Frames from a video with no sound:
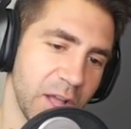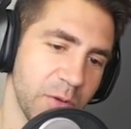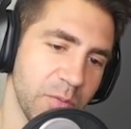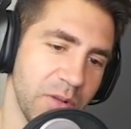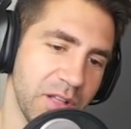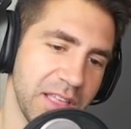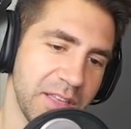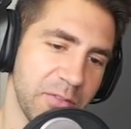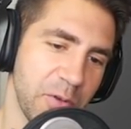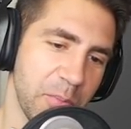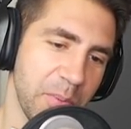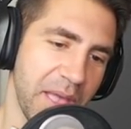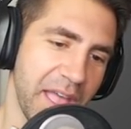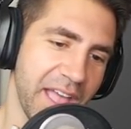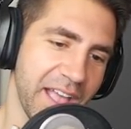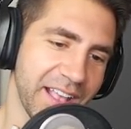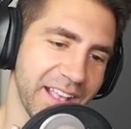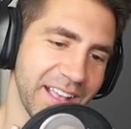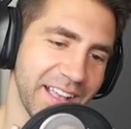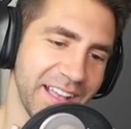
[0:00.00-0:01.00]
We'll give it
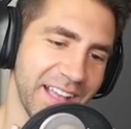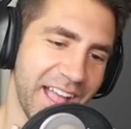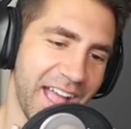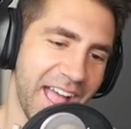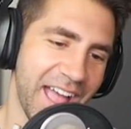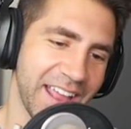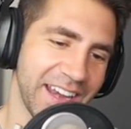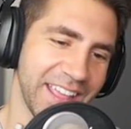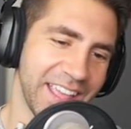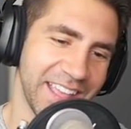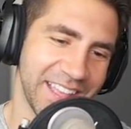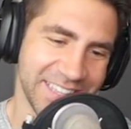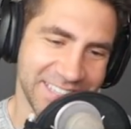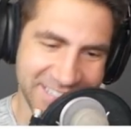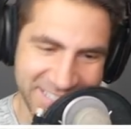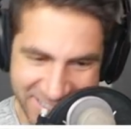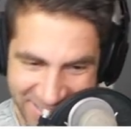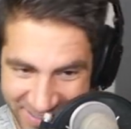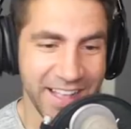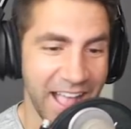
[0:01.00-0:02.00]
back.
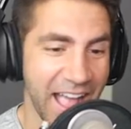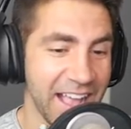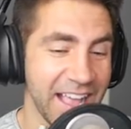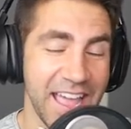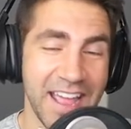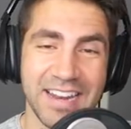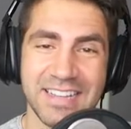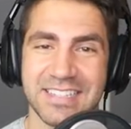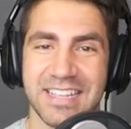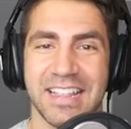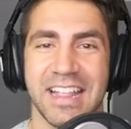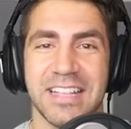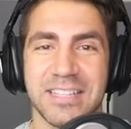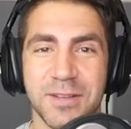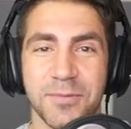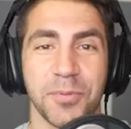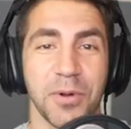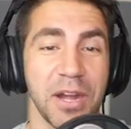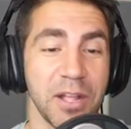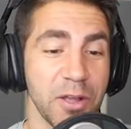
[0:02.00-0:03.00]
Honest. I gotta say, that's
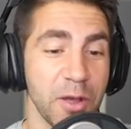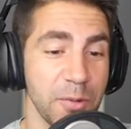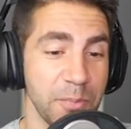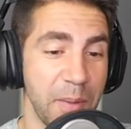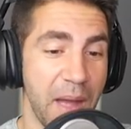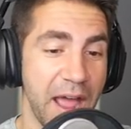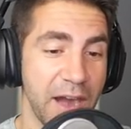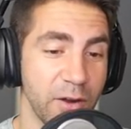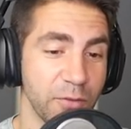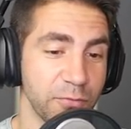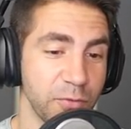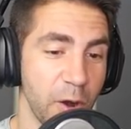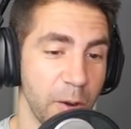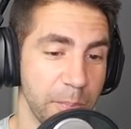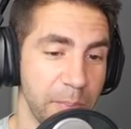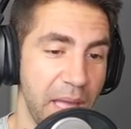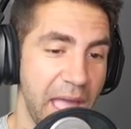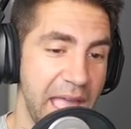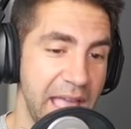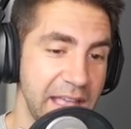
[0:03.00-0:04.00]
a pretty good motto for a
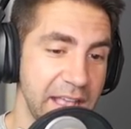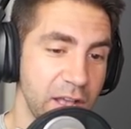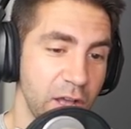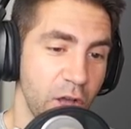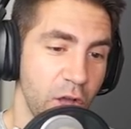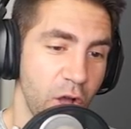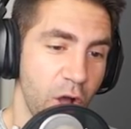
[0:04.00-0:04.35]
bank.